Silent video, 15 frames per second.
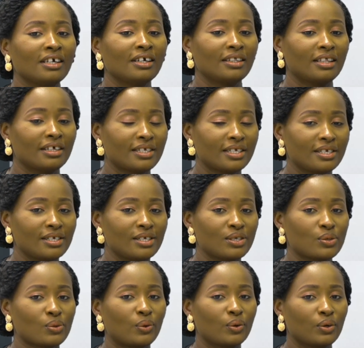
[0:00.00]
that
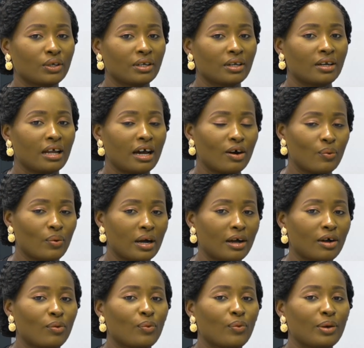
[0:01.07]
is on
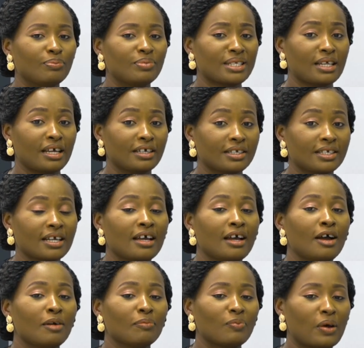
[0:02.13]
our website.
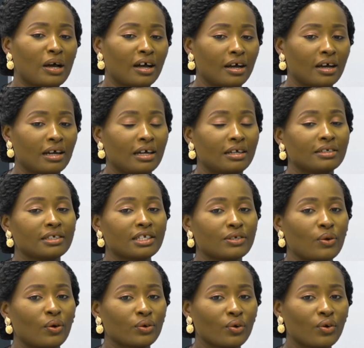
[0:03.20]
And
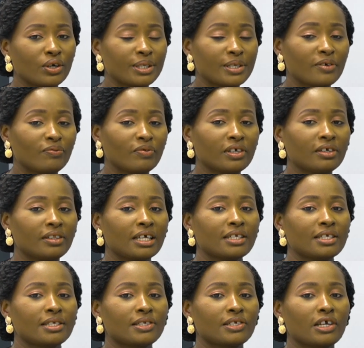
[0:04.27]
on GoTV,
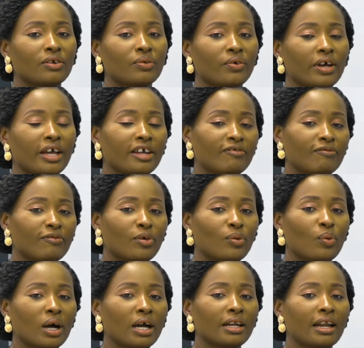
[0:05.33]
that is channel
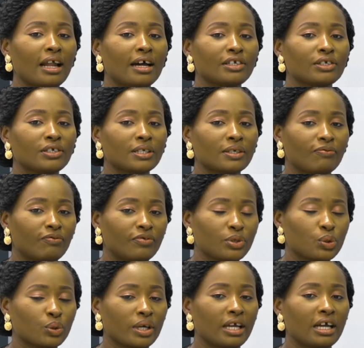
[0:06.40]
841, and free
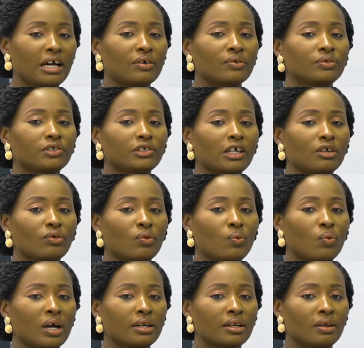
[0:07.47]
to air on channel
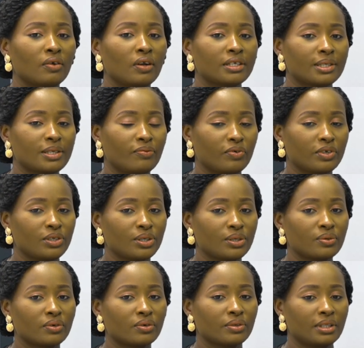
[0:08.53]

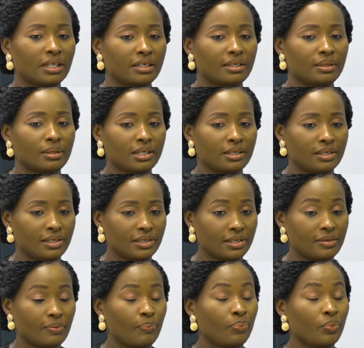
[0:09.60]
170, that
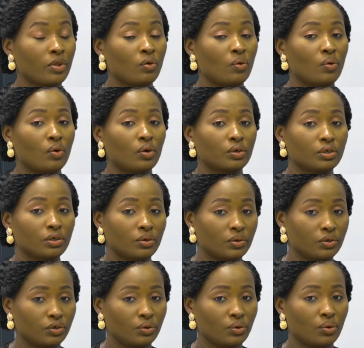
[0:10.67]
is on
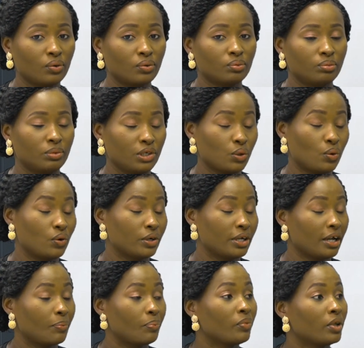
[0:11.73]
your
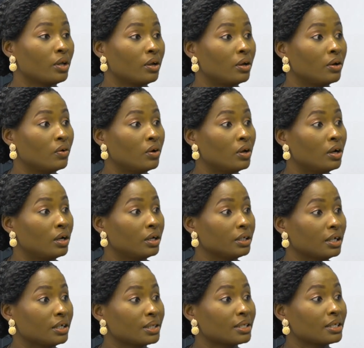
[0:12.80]
decoder.
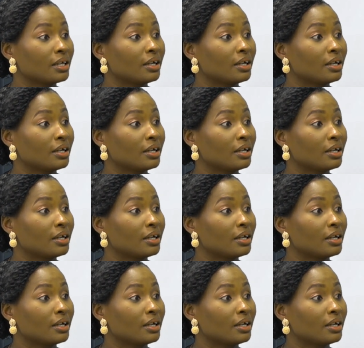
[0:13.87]
Yes,